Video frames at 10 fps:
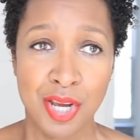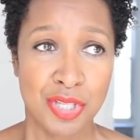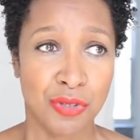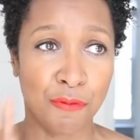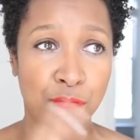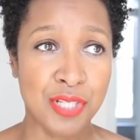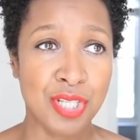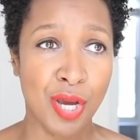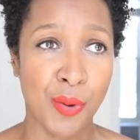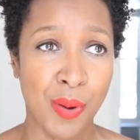sort of
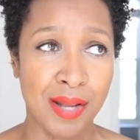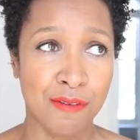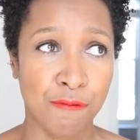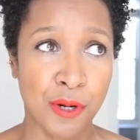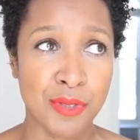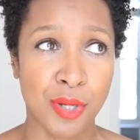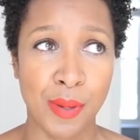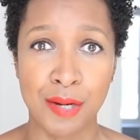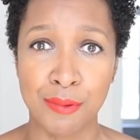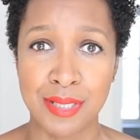video and photo
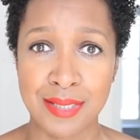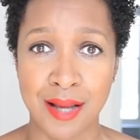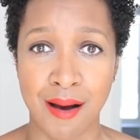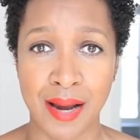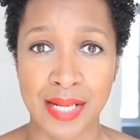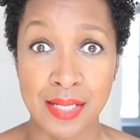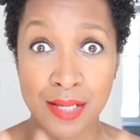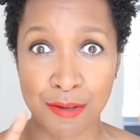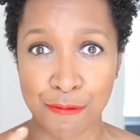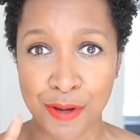areas that I
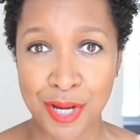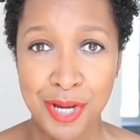live